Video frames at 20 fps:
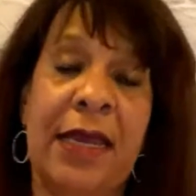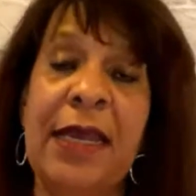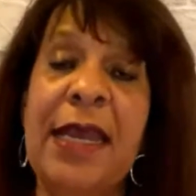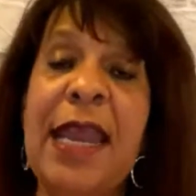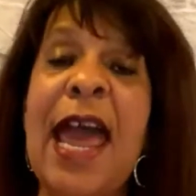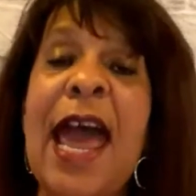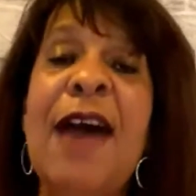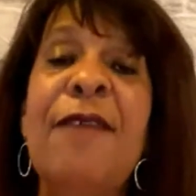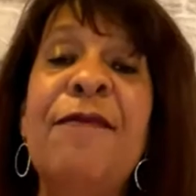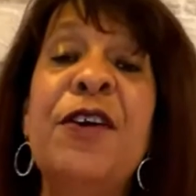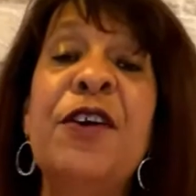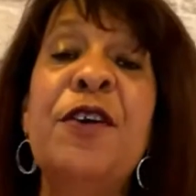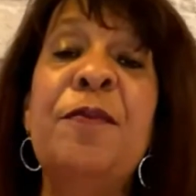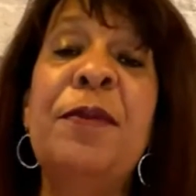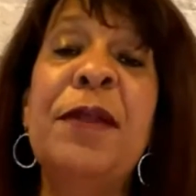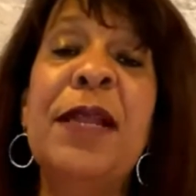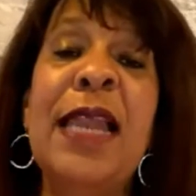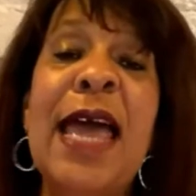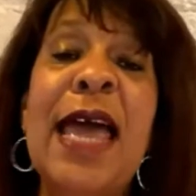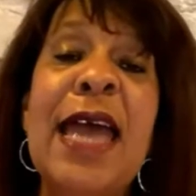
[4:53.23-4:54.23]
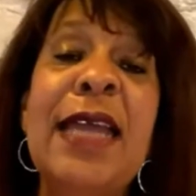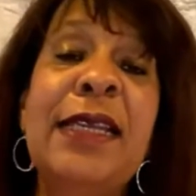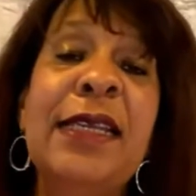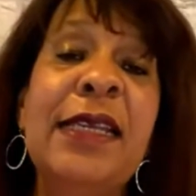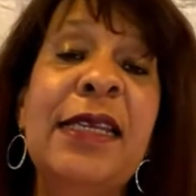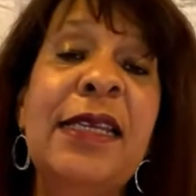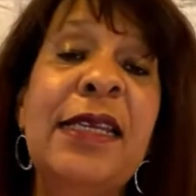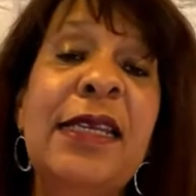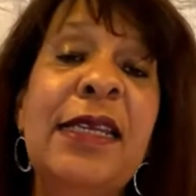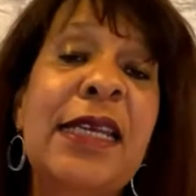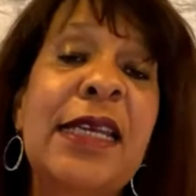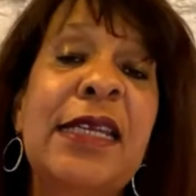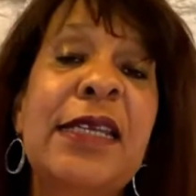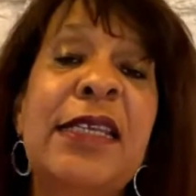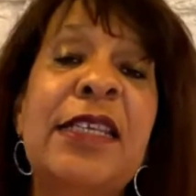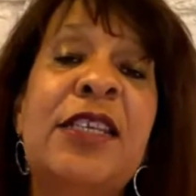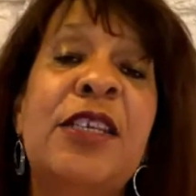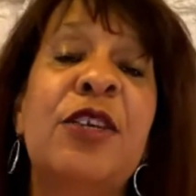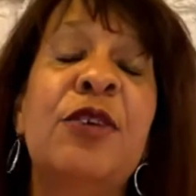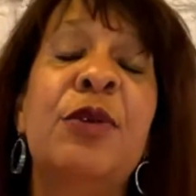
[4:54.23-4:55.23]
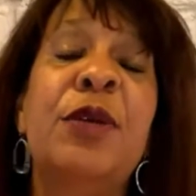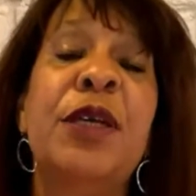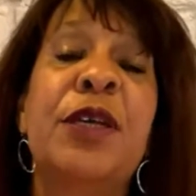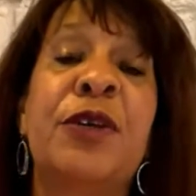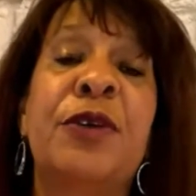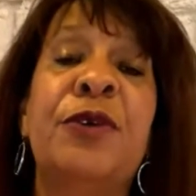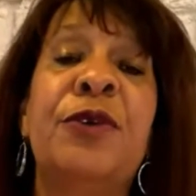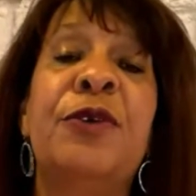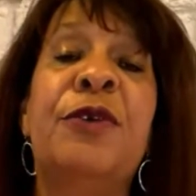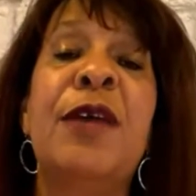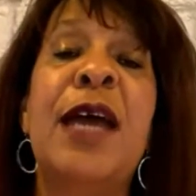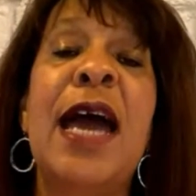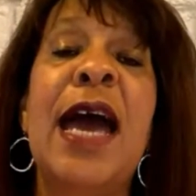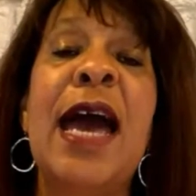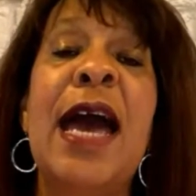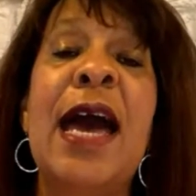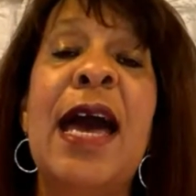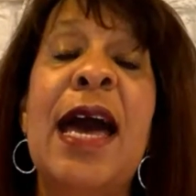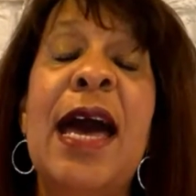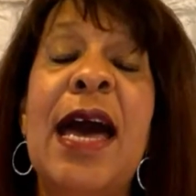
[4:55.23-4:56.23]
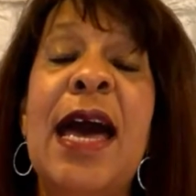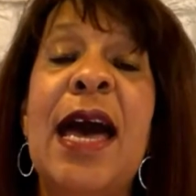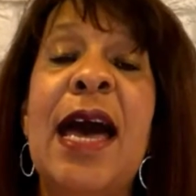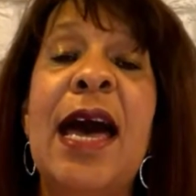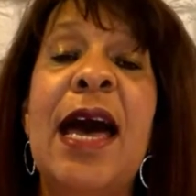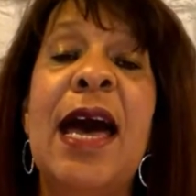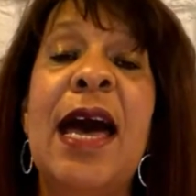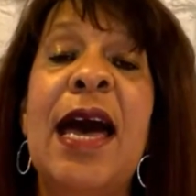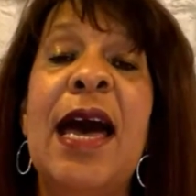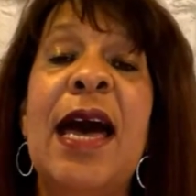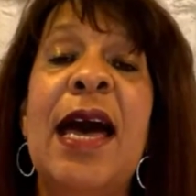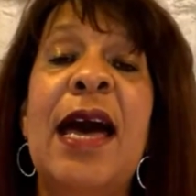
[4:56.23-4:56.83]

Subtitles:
never blend into the crowd.